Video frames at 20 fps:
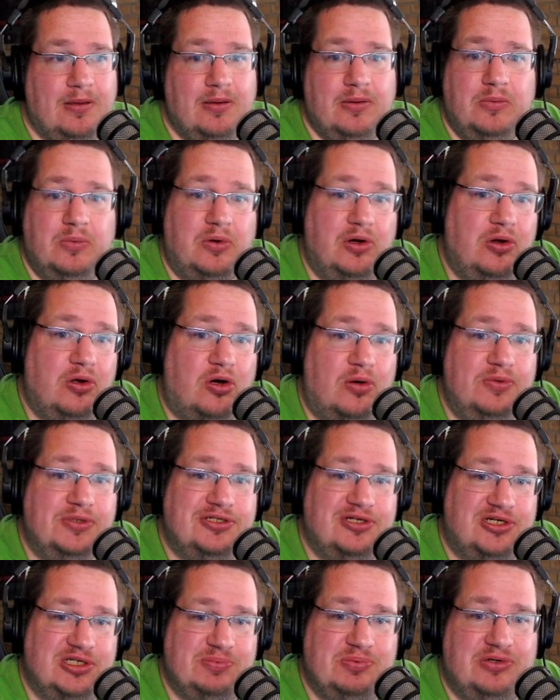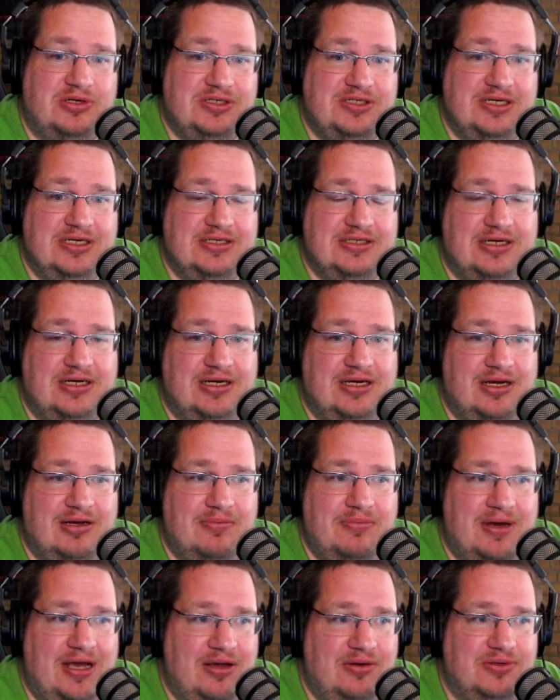what open source projects are
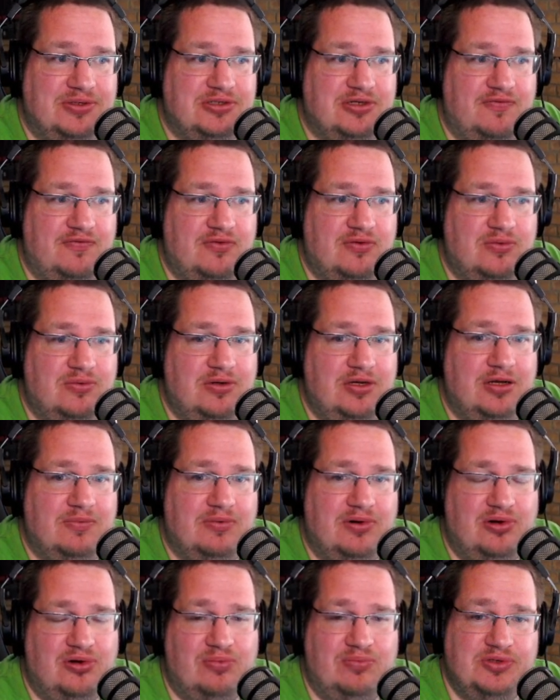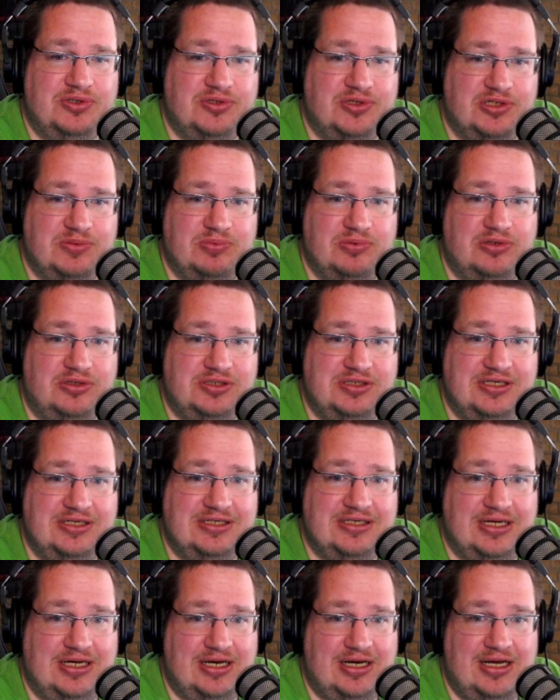Microsoft doing and what open source projects
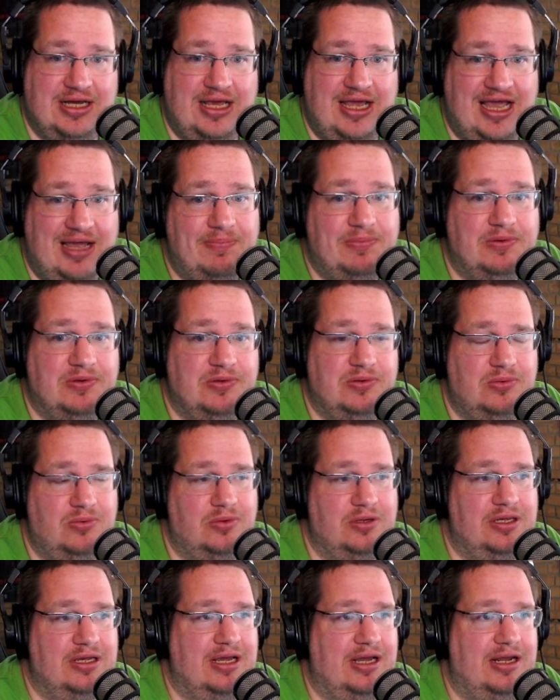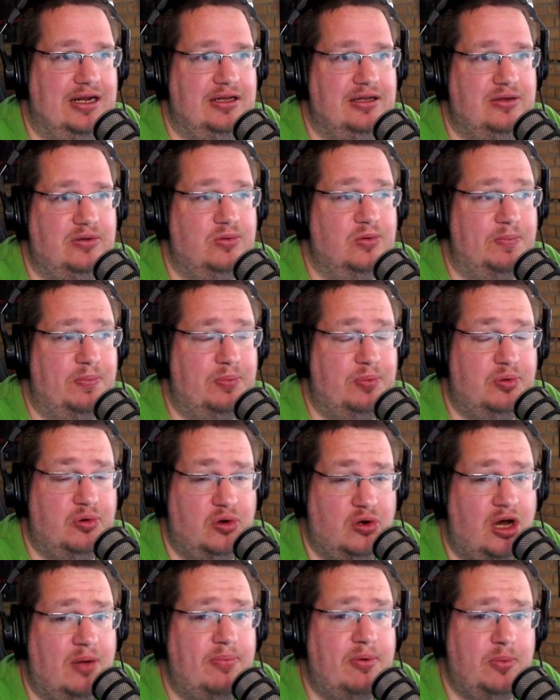are Apple doing. And you
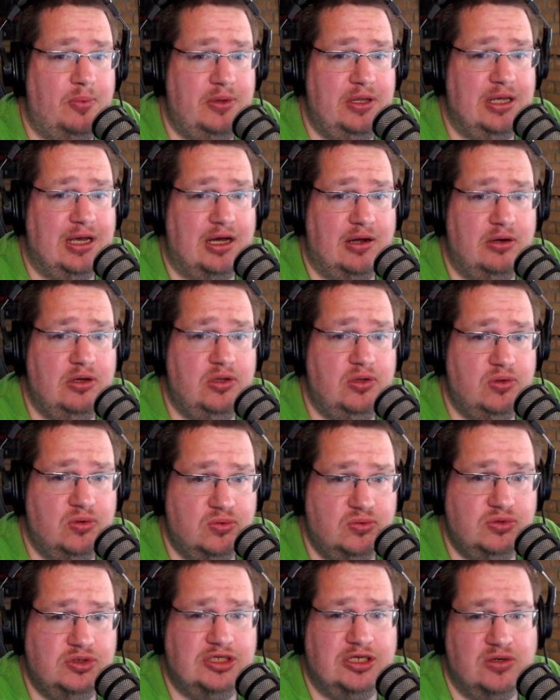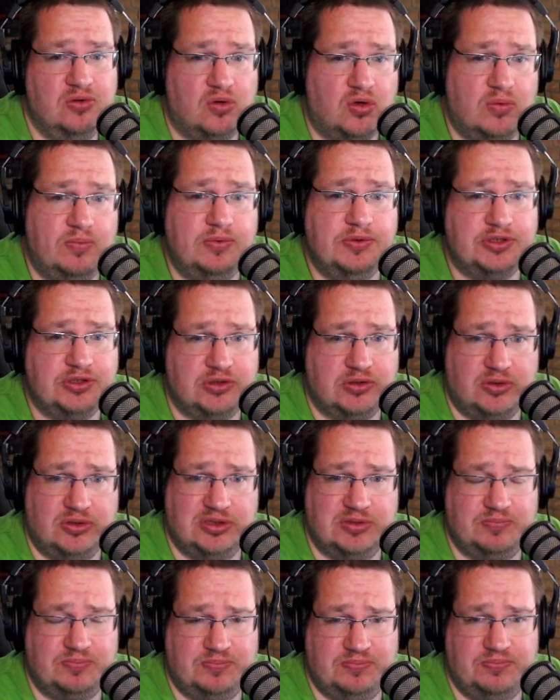probably are using open source
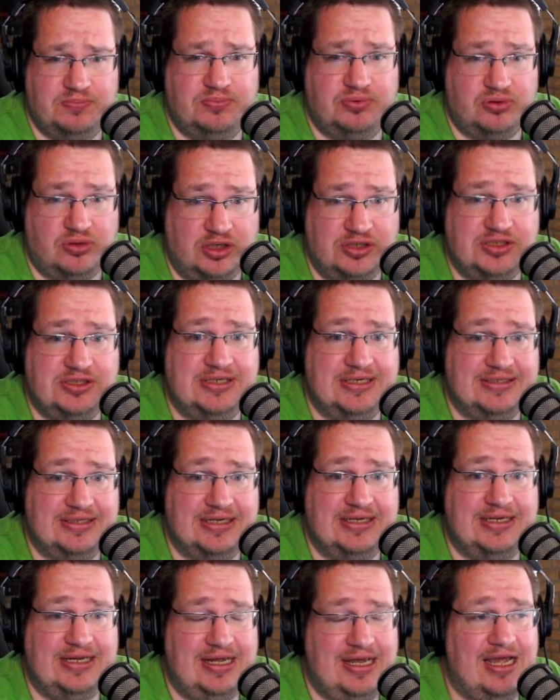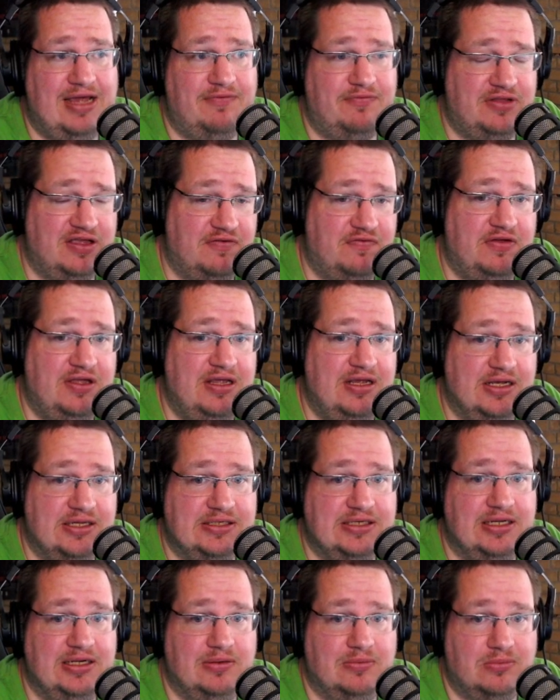projects that they have their fingers
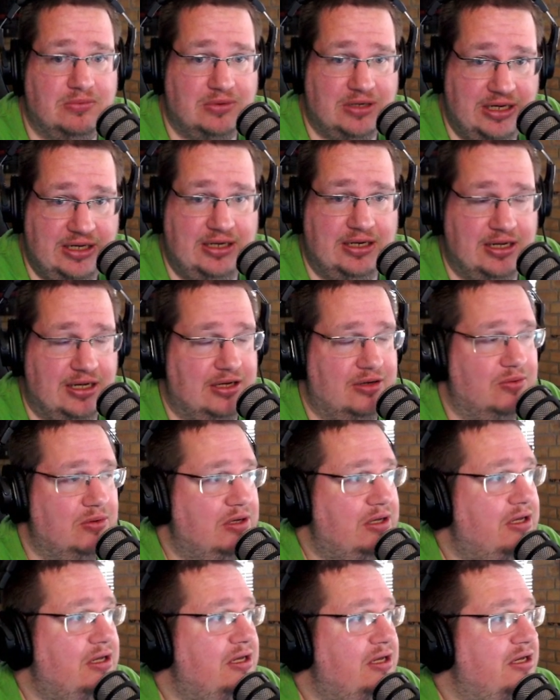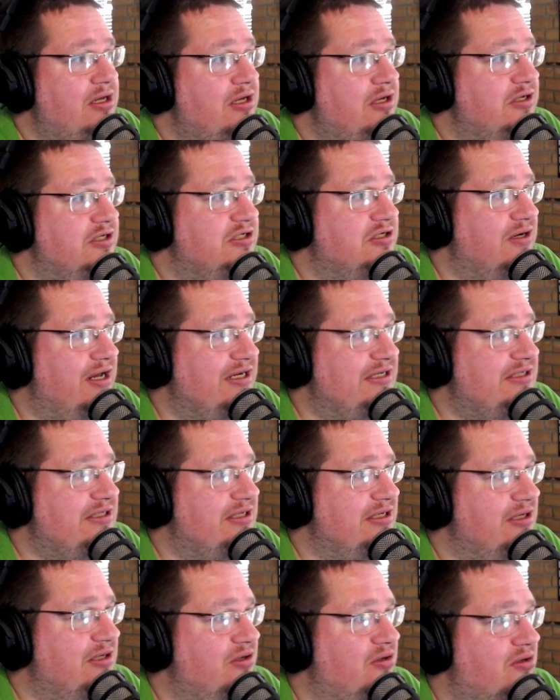in right now. So that's
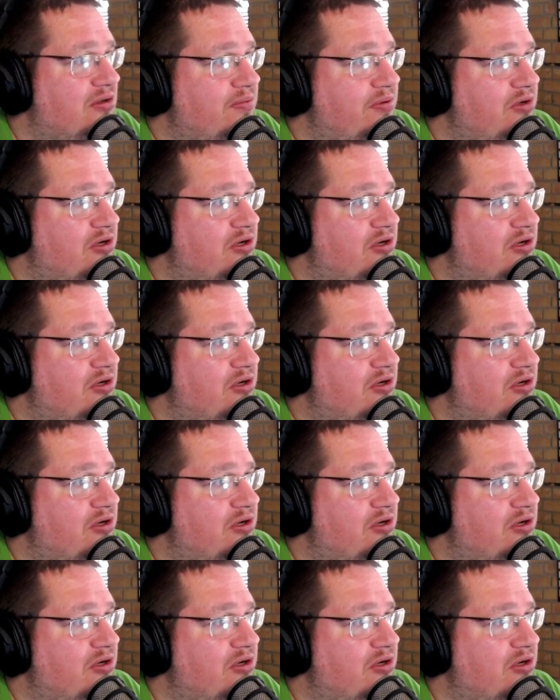uh, opened